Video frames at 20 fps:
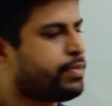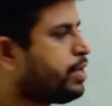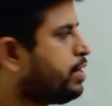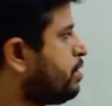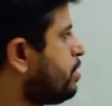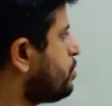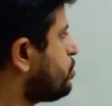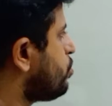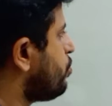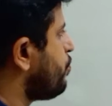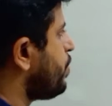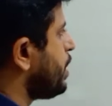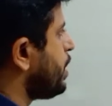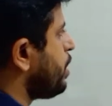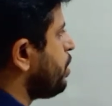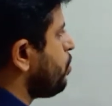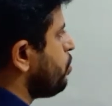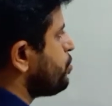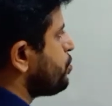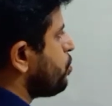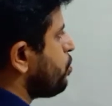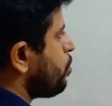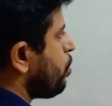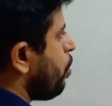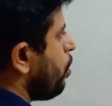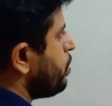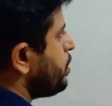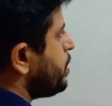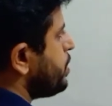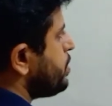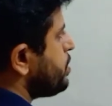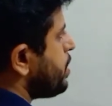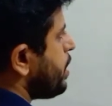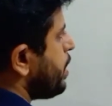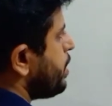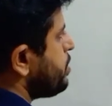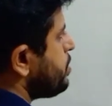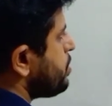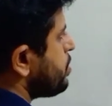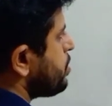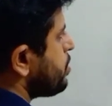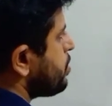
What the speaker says: So we can also call this as